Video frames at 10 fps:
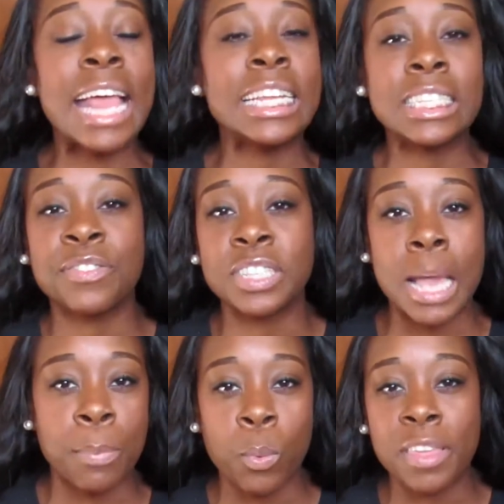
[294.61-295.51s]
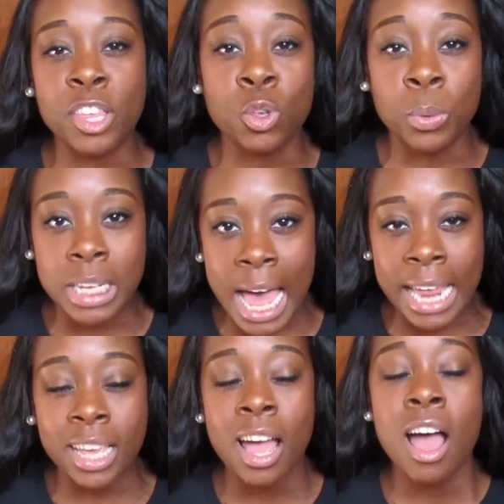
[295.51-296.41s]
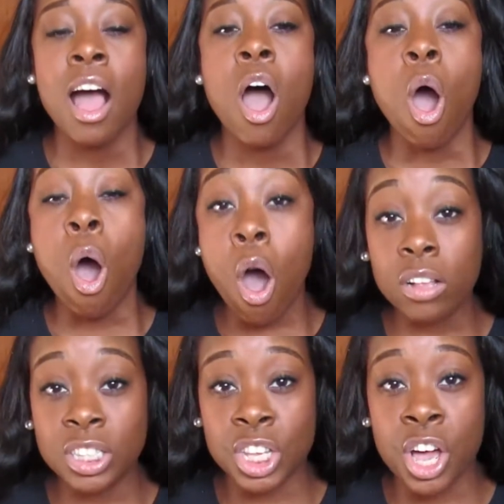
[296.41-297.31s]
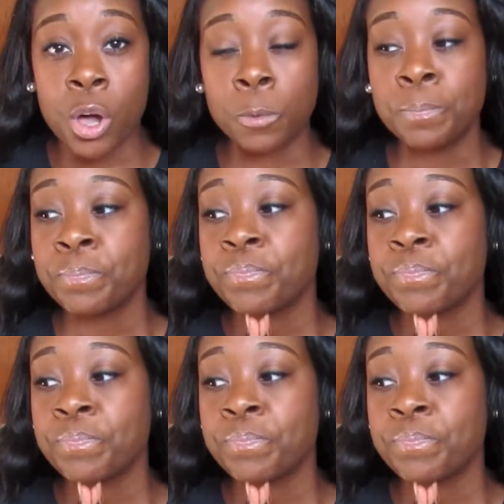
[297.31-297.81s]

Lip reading: any different type of way that you would like. Also,